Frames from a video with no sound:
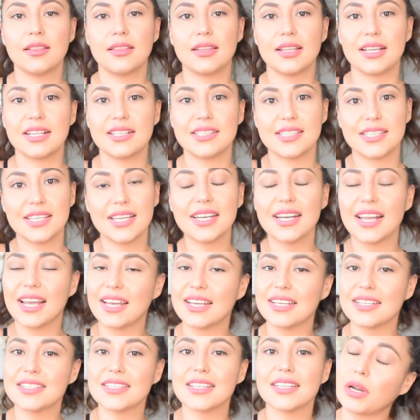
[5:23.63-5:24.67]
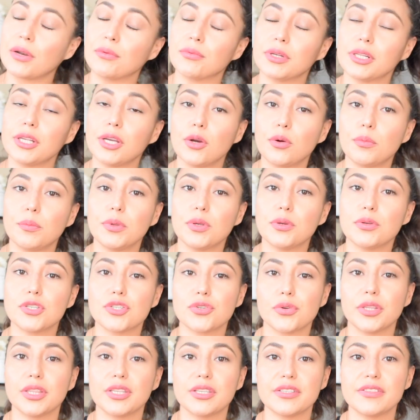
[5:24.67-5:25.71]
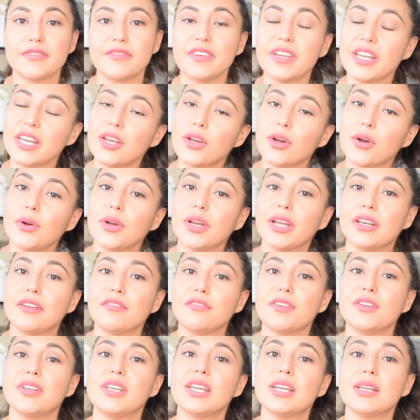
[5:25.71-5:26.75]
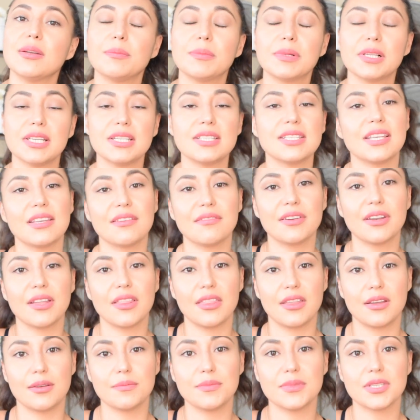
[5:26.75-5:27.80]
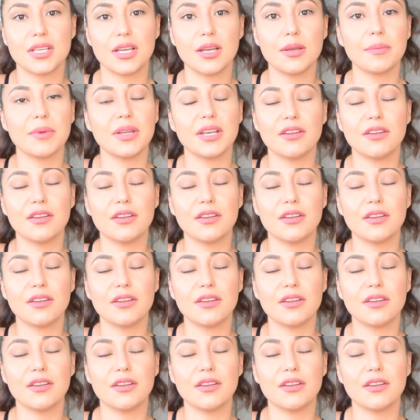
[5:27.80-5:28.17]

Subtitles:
that's it, guys. I really hope you enjoyed this video, and if you did, please give it a thumbs up,